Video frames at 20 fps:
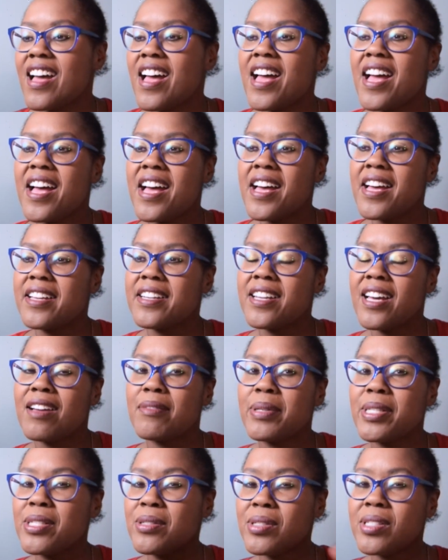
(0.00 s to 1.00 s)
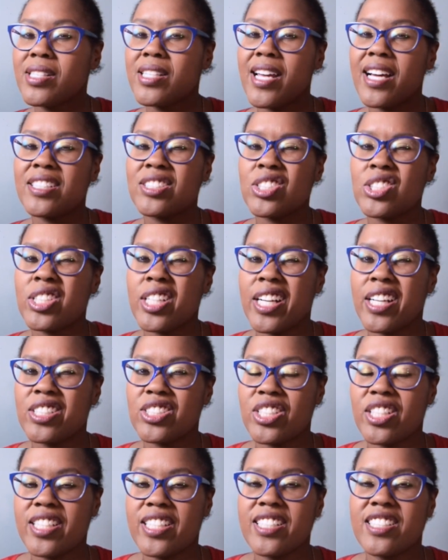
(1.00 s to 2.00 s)
and I've been doing the natural hair
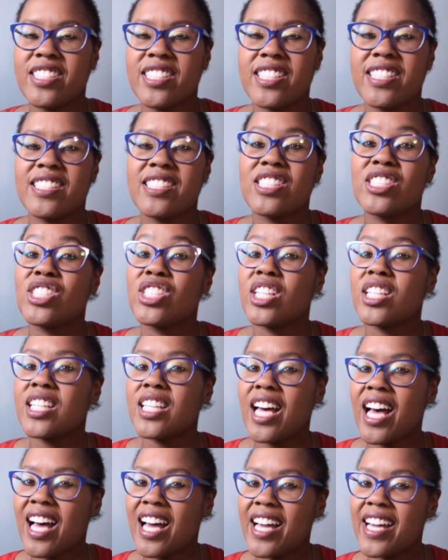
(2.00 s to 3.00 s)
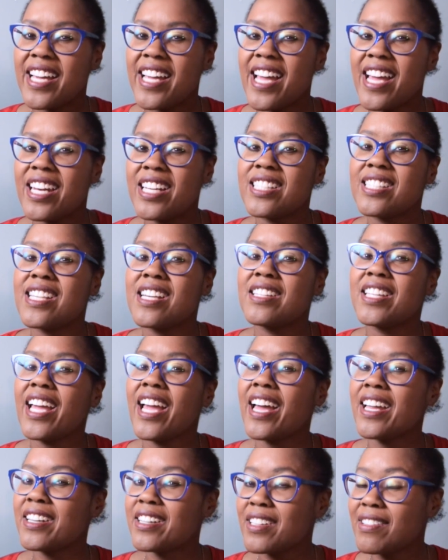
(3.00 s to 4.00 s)
journey since July, and it's now the
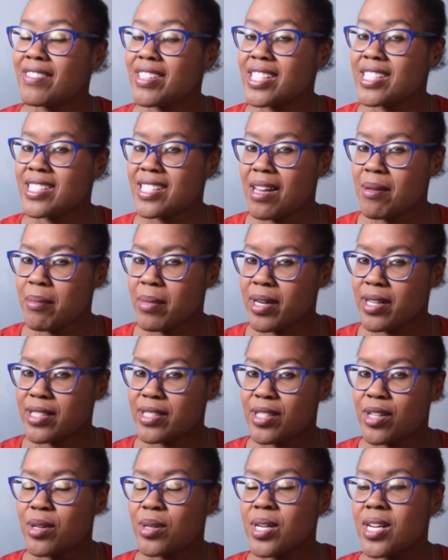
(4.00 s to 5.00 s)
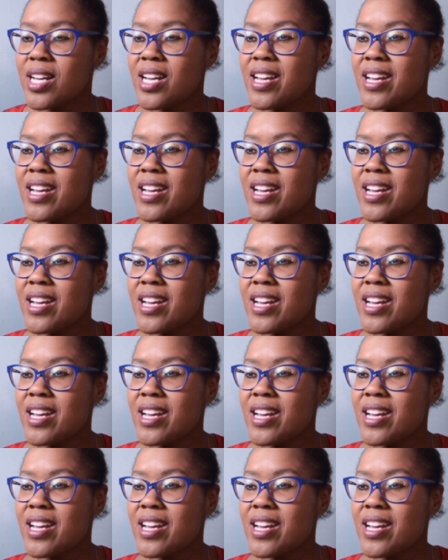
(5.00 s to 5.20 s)
end of December. So